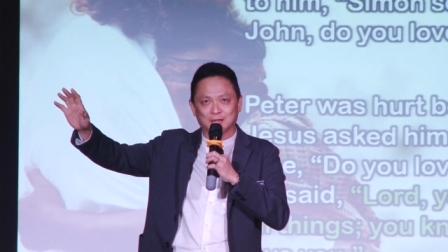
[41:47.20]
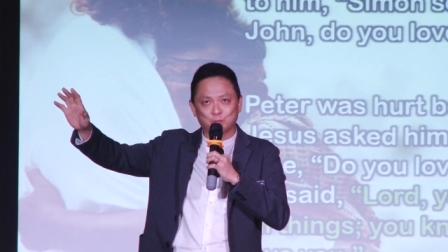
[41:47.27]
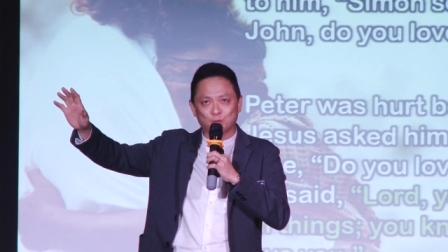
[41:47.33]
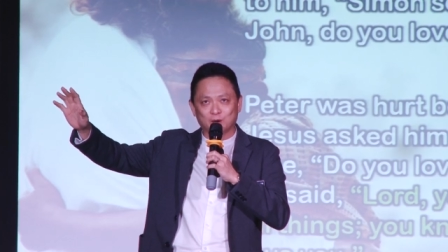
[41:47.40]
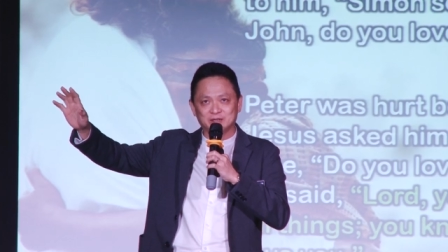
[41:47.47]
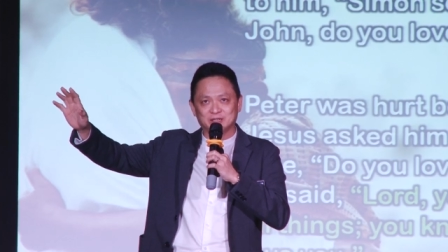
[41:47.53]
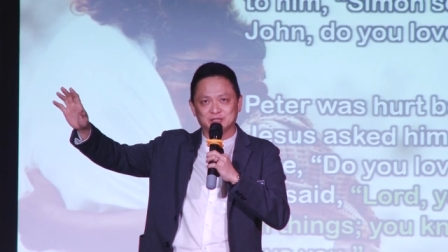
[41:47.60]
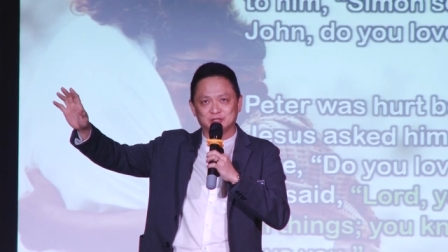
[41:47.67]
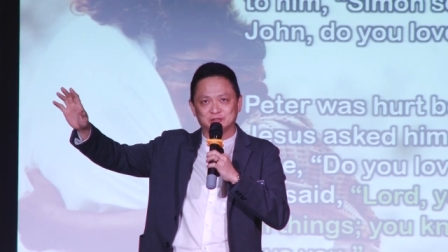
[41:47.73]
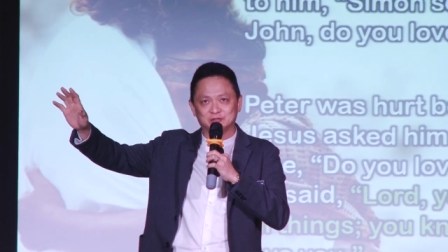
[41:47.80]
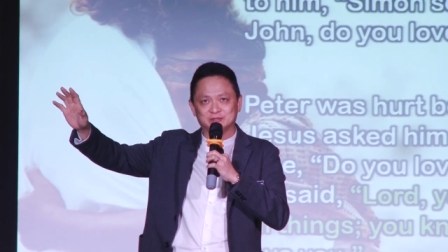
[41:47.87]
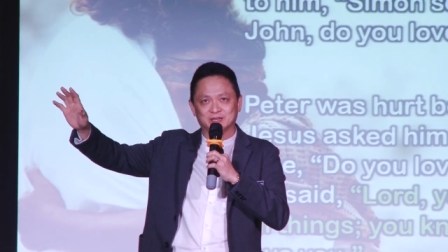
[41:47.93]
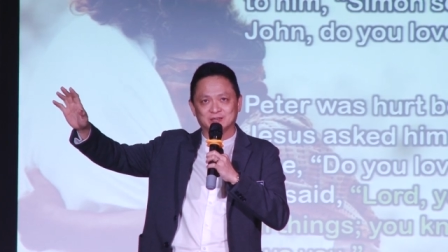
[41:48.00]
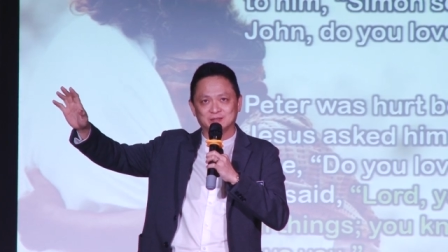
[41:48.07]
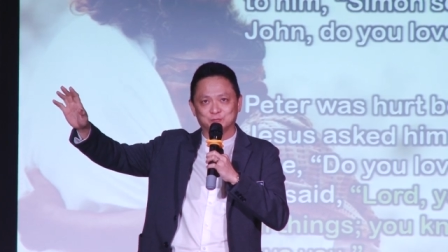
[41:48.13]
Then what did
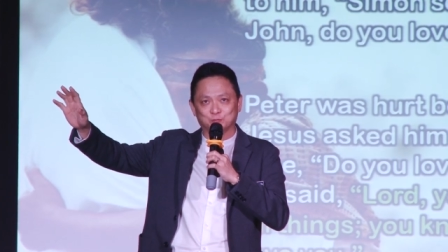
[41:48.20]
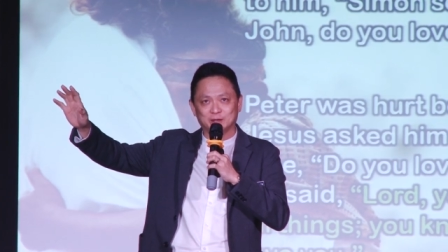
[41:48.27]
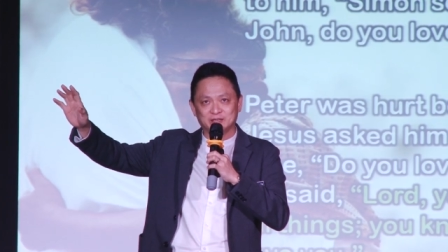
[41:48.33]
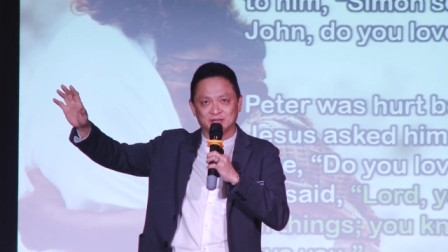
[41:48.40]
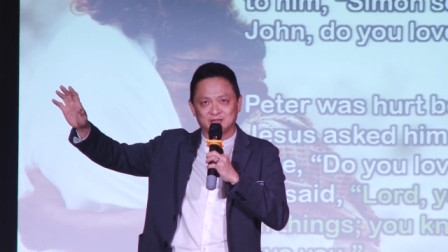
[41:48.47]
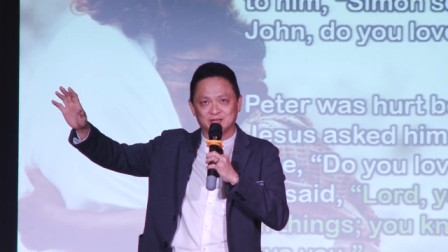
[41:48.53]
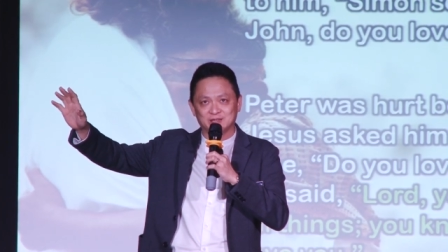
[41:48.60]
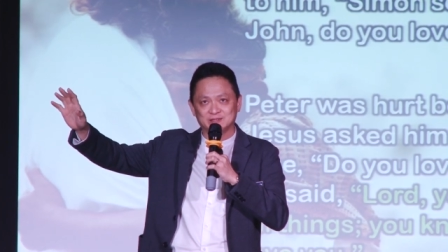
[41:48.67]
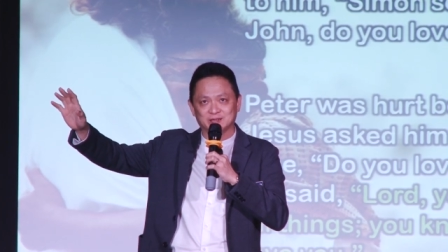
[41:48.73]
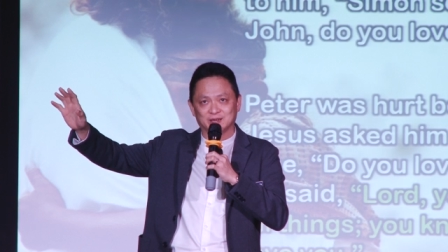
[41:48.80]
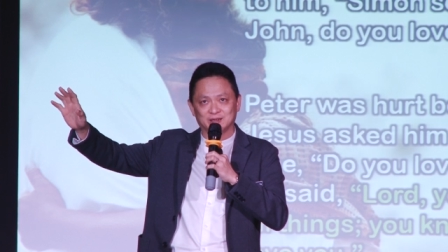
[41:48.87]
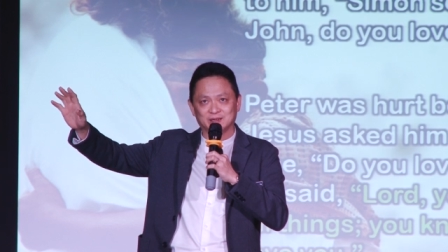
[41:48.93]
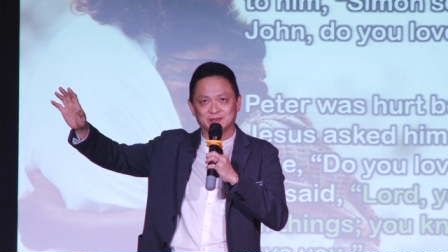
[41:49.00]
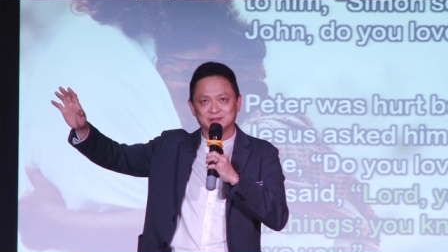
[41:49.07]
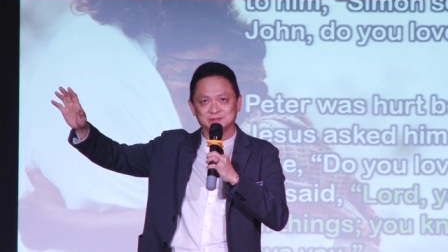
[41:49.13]
you say? What did he say?